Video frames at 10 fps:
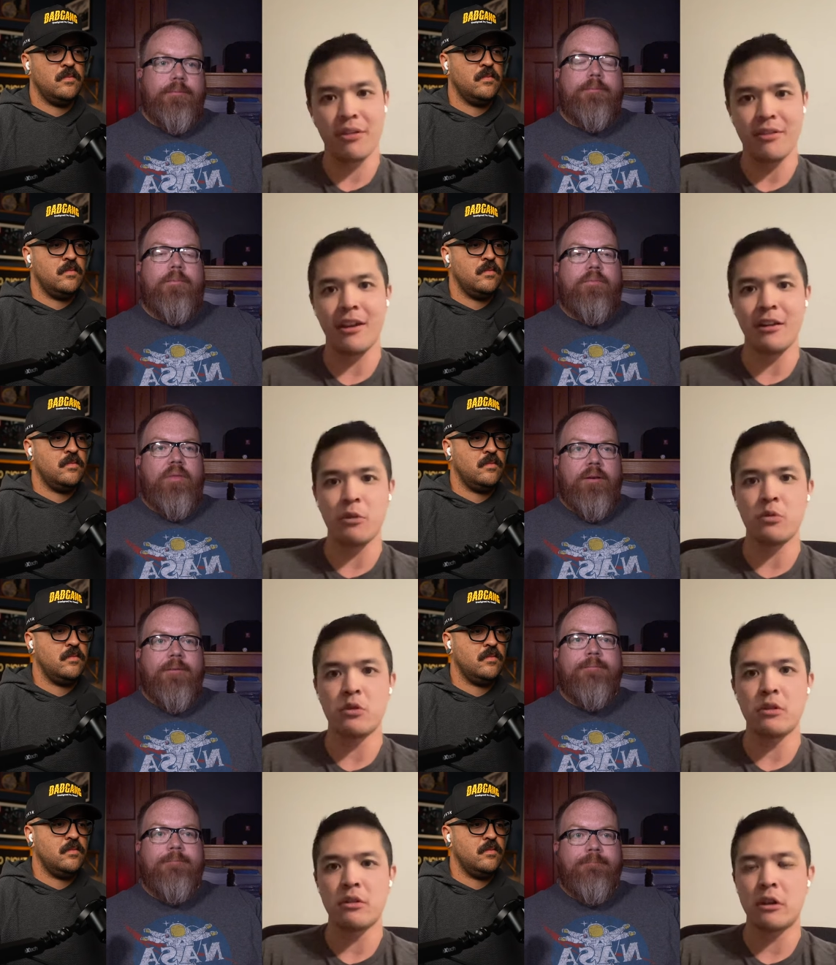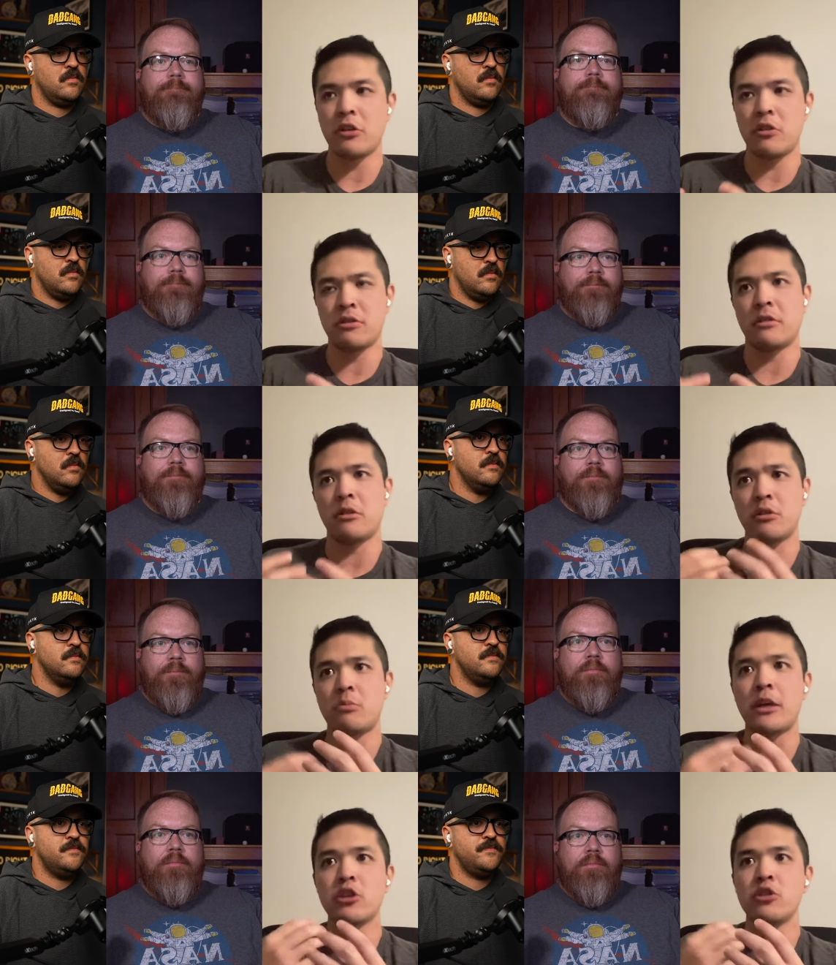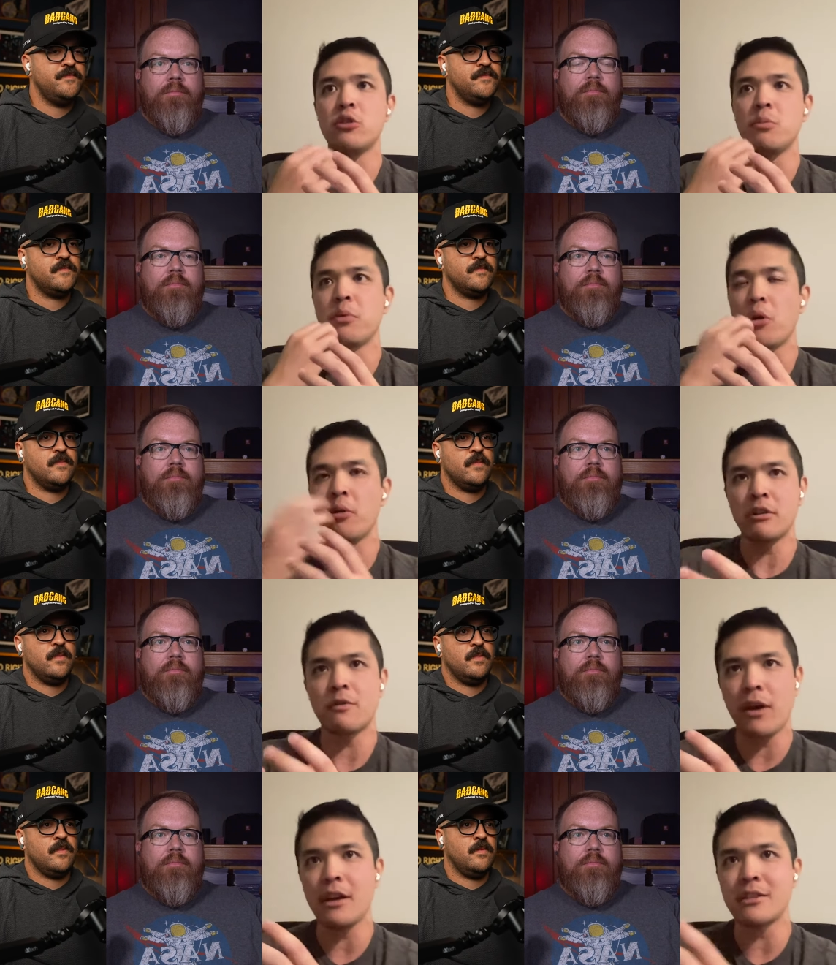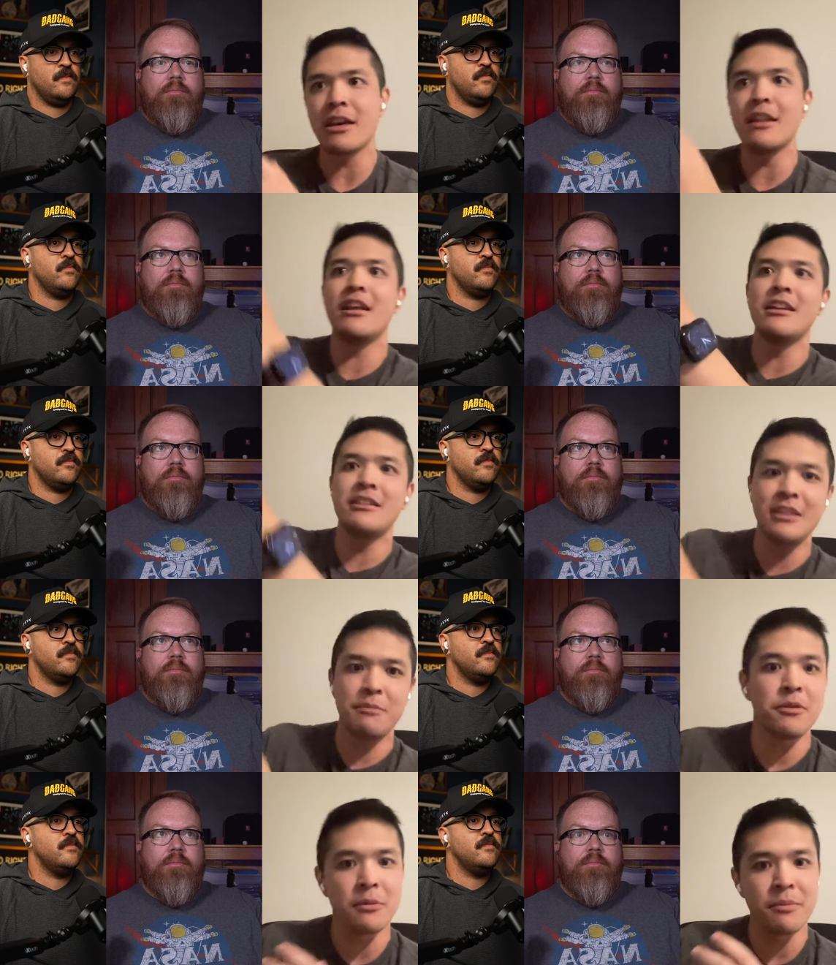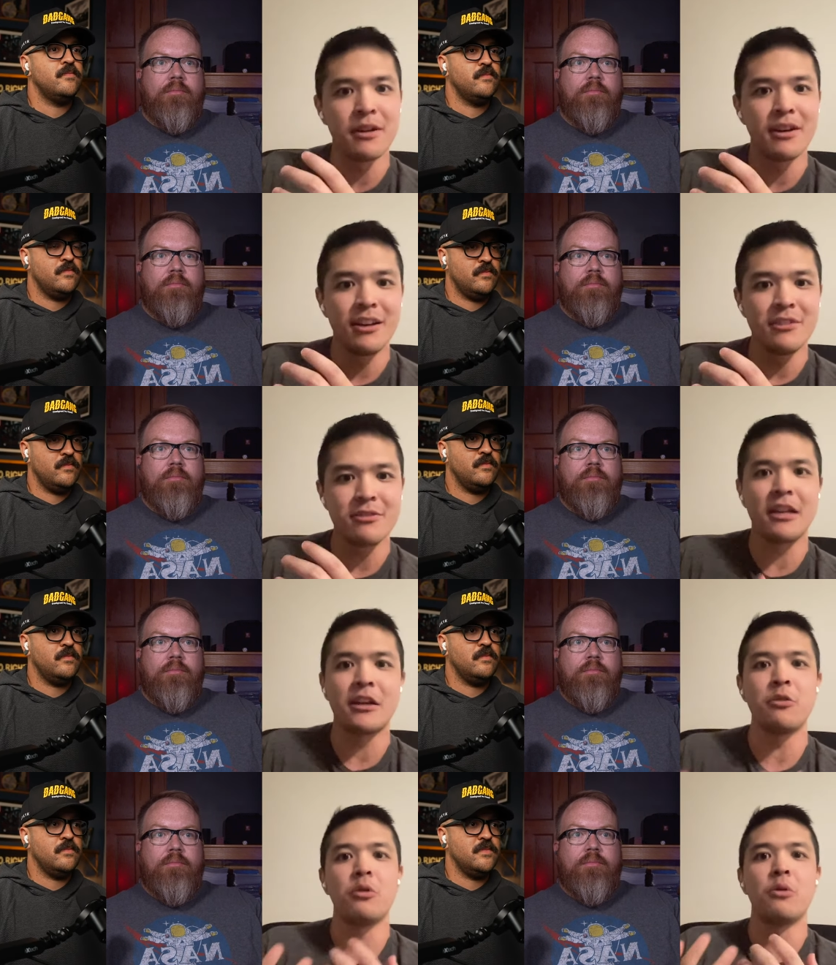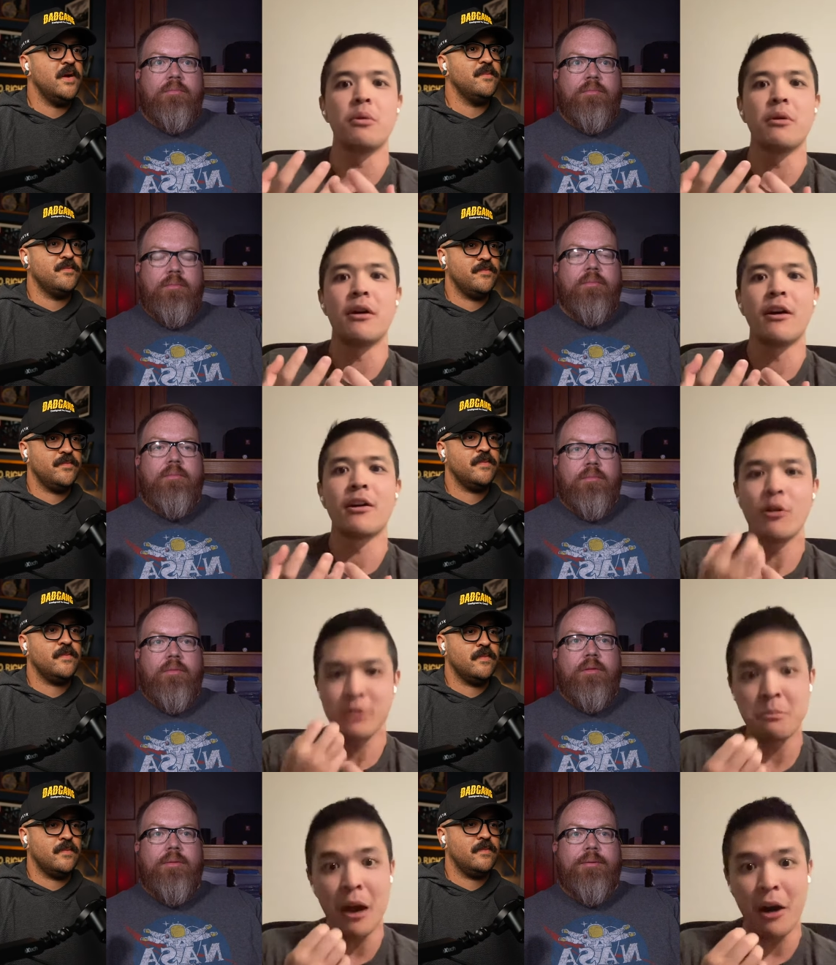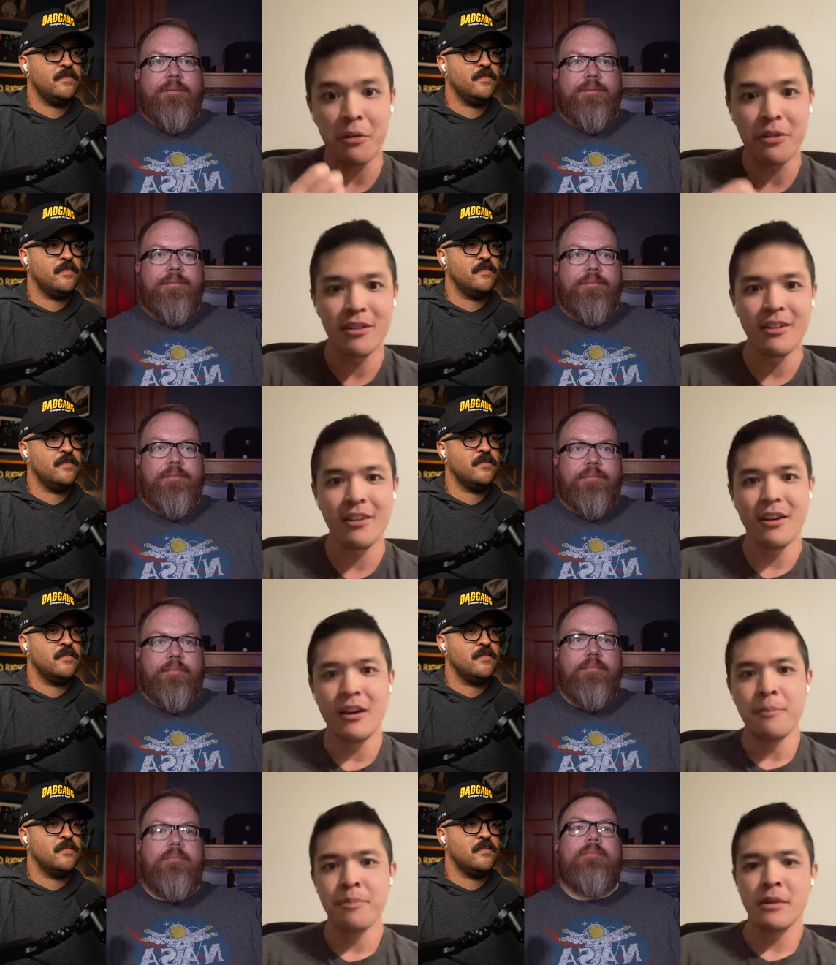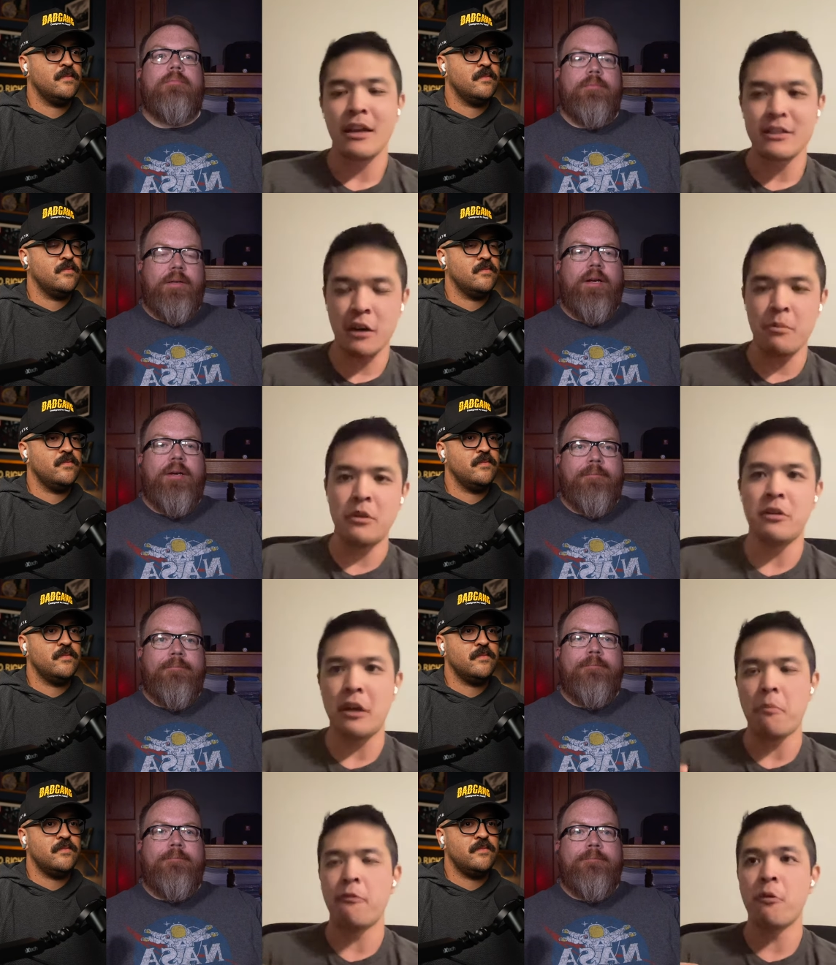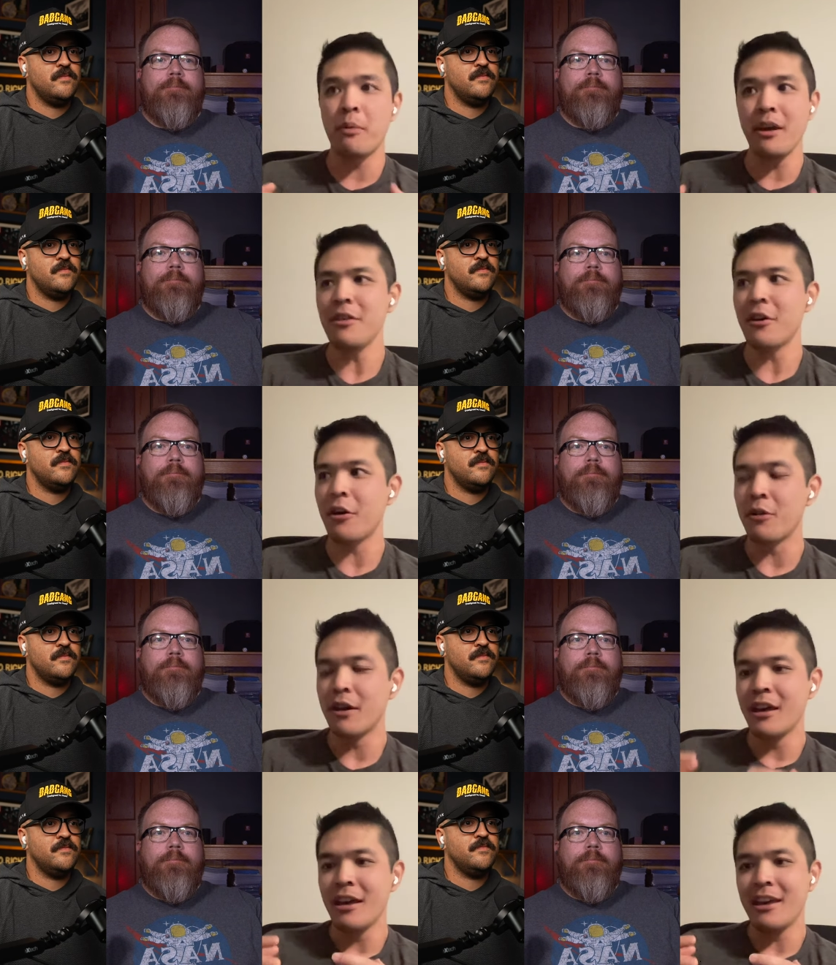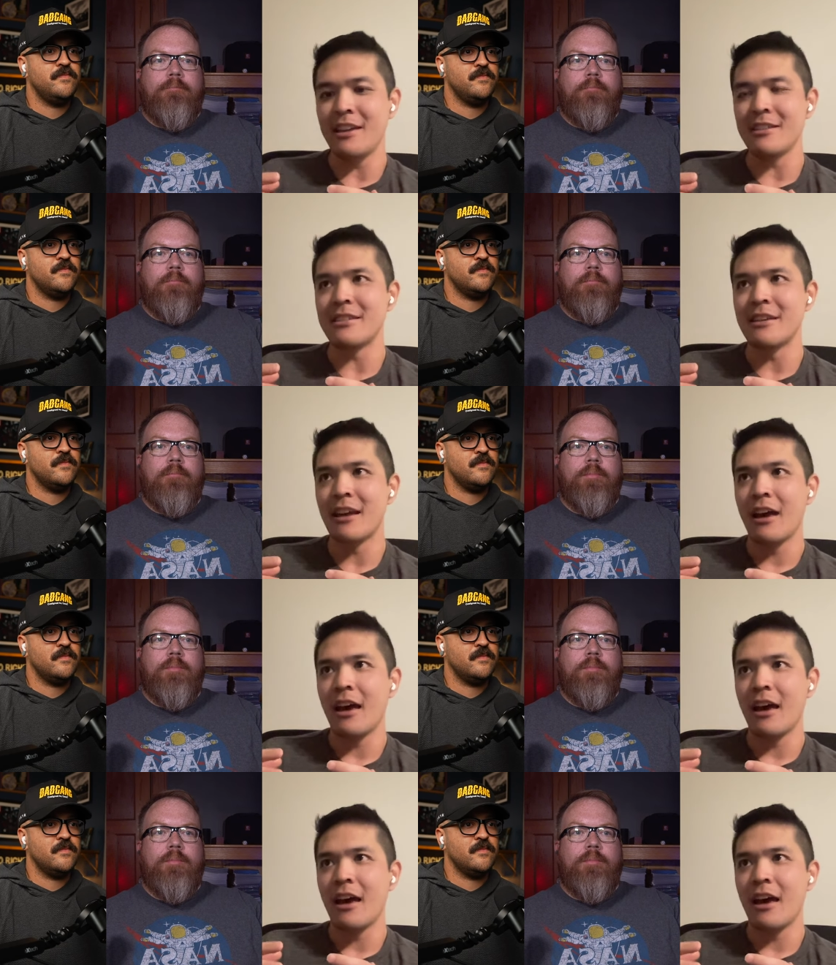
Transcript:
Speaker 1: breath. Like they toes, mm-hmm. like make sure you blow in his face and then dip him, so that he will close his mouth. Right. all I've been doing that. For me, though, is